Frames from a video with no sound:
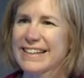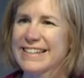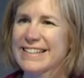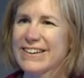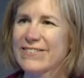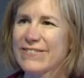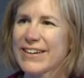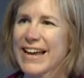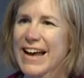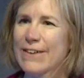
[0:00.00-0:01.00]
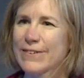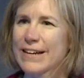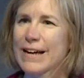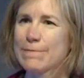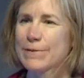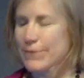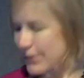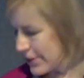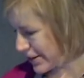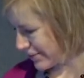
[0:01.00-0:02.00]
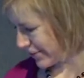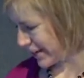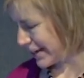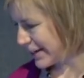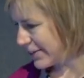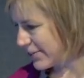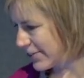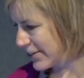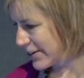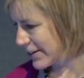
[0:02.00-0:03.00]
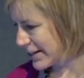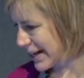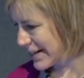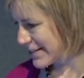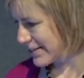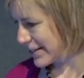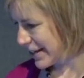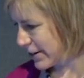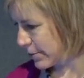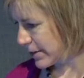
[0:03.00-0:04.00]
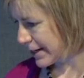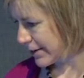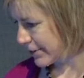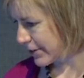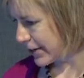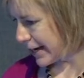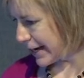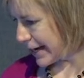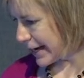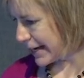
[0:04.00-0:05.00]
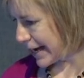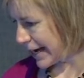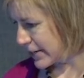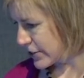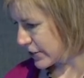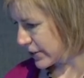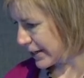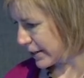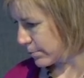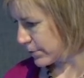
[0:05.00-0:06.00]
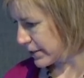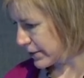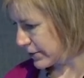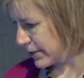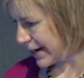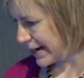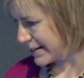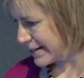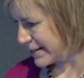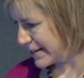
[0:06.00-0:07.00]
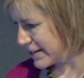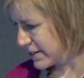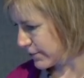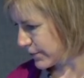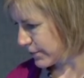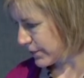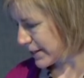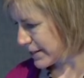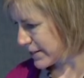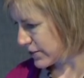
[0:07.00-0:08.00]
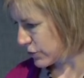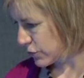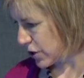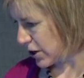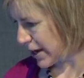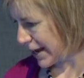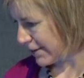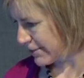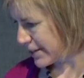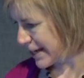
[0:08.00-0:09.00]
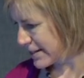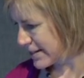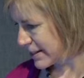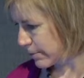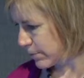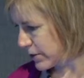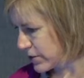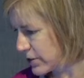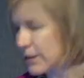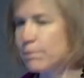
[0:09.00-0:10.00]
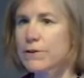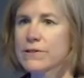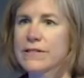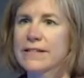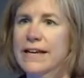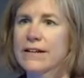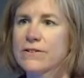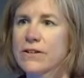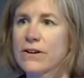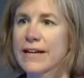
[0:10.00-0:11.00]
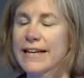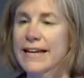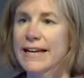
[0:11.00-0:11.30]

So when we have a cup of coffee or a glass of tea or whatever, it actually obliterates this drive to get sleepier and sleepier as the day goes on.